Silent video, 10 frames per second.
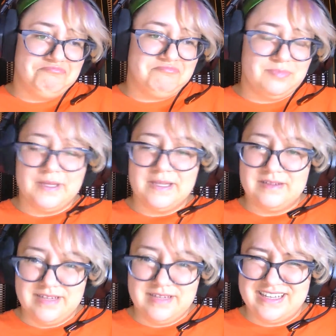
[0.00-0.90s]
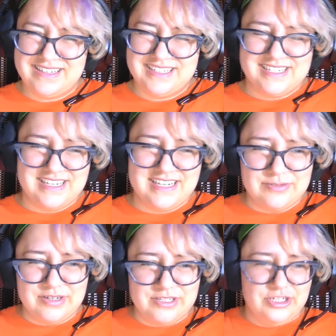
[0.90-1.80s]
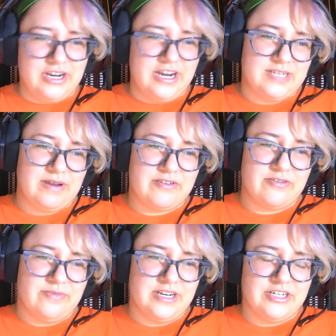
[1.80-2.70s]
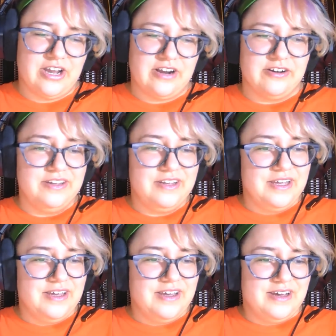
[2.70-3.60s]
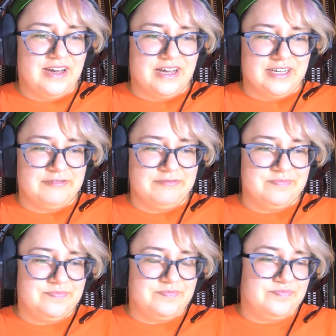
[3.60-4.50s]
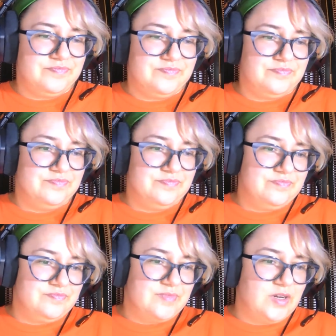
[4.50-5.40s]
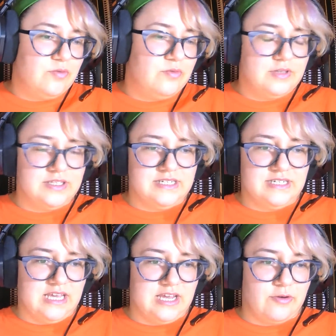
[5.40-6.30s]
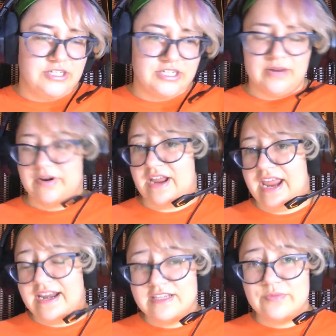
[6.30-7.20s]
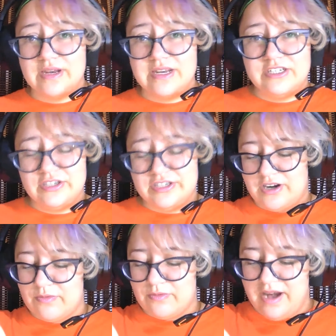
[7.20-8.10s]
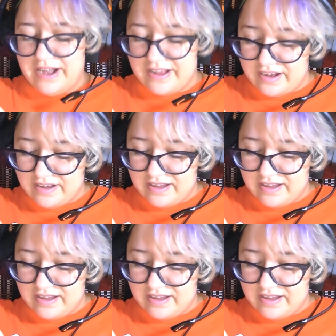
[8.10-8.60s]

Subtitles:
But yeah, that's what you can expect from my channel. Uh, let's see. Question number 8 is when did you start writing?